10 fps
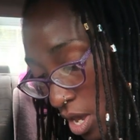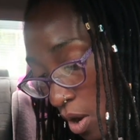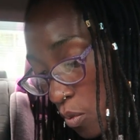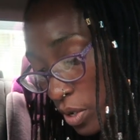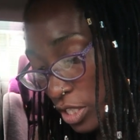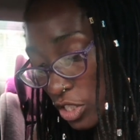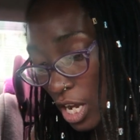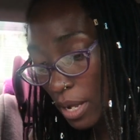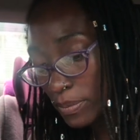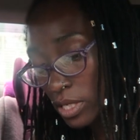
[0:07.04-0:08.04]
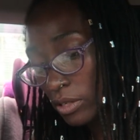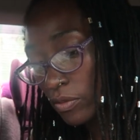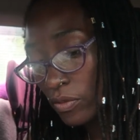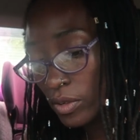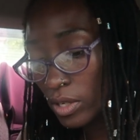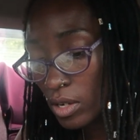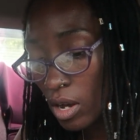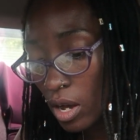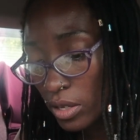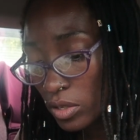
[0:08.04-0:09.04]
You had one job tip.
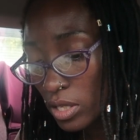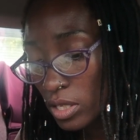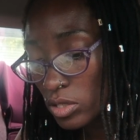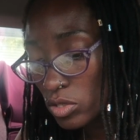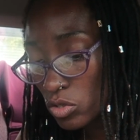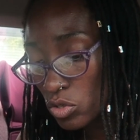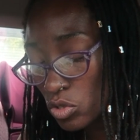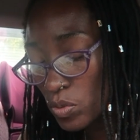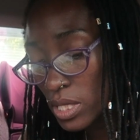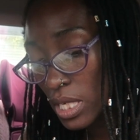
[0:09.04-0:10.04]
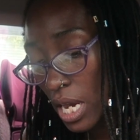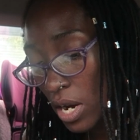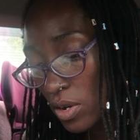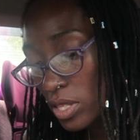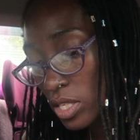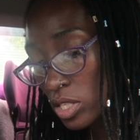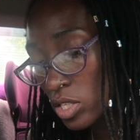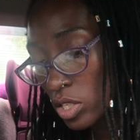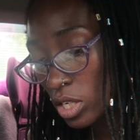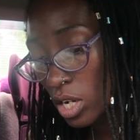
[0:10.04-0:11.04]
All you needed to do was carry this
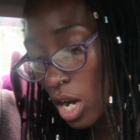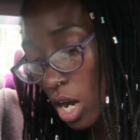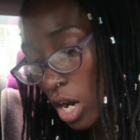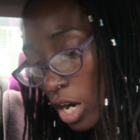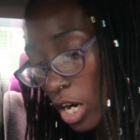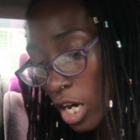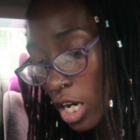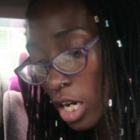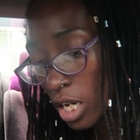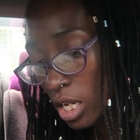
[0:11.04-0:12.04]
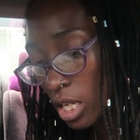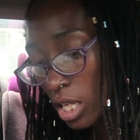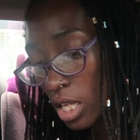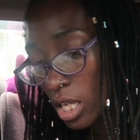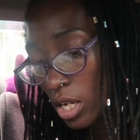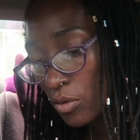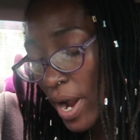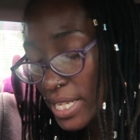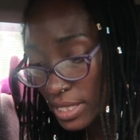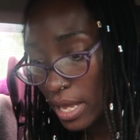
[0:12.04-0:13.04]
to the car,
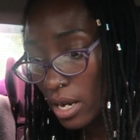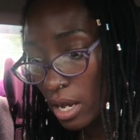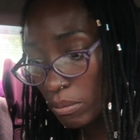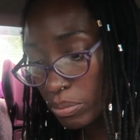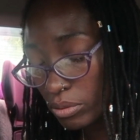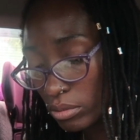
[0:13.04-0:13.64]
right side up.